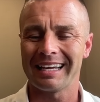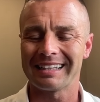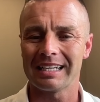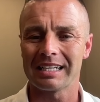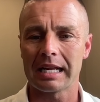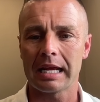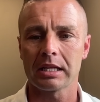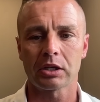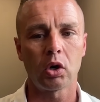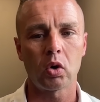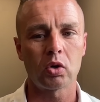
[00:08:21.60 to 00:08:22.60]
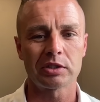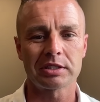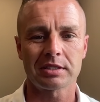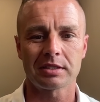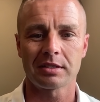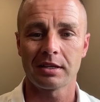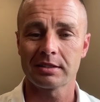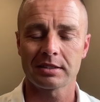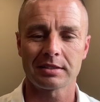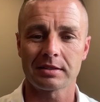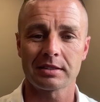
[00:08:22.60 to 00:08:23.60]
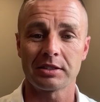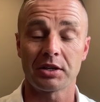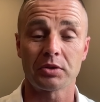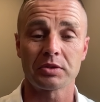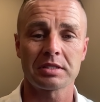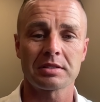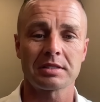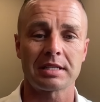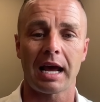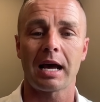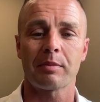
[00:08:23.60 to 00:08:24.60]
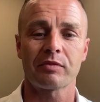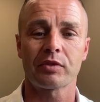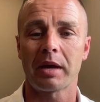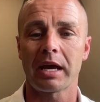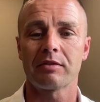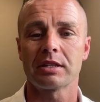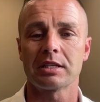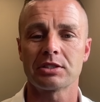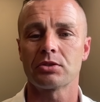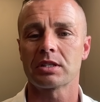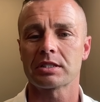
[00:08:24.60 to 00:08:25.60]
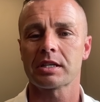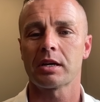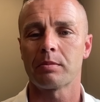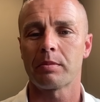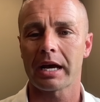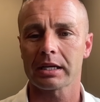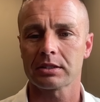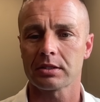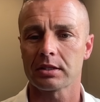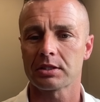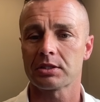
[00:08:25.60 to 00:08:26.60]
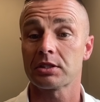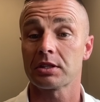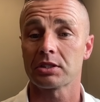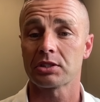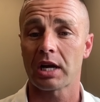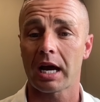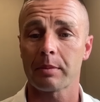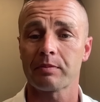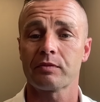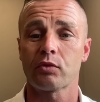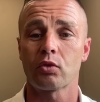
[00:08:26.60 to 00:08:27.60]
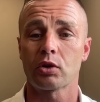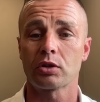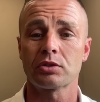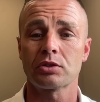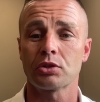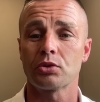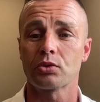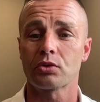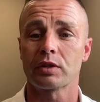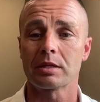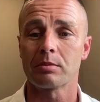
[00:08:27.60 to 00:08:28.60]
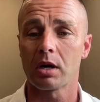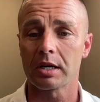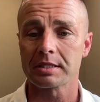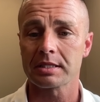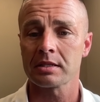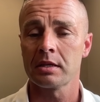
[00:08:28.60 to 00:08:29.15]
At the end of the day, the goal is to stop from having these units come back to the shop for 2-3 months.